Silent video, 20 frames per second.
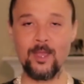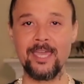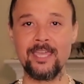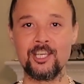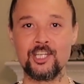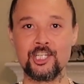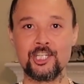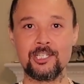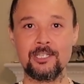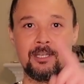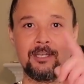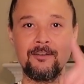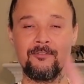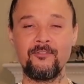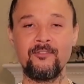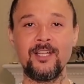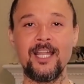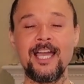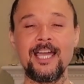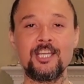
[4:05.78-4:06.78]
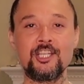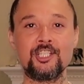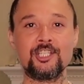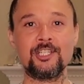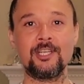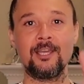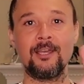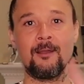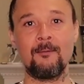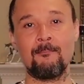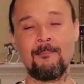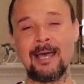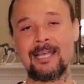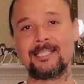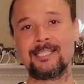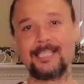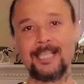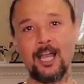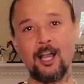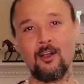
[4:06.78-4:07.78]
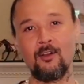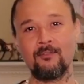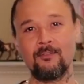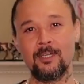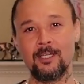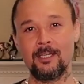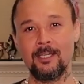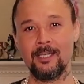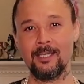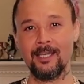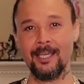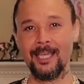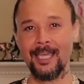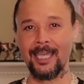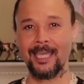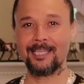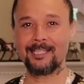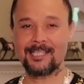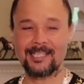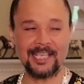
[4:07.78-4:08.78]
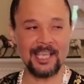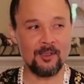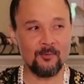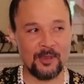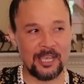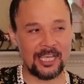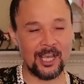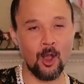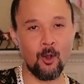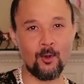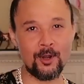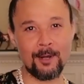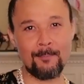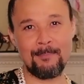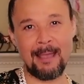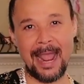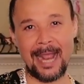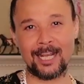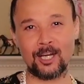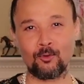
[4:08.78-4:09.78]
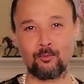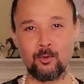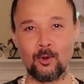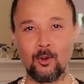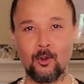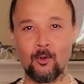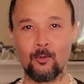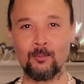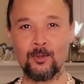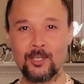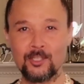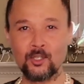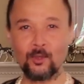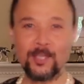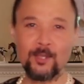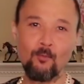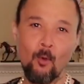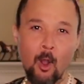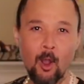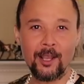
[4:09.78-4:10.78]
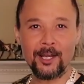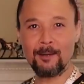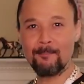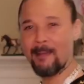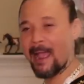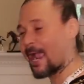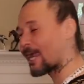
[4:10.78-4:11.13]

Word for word: Wish, Flesh, myself. And Seaweed go in the back of the room. So he walk in the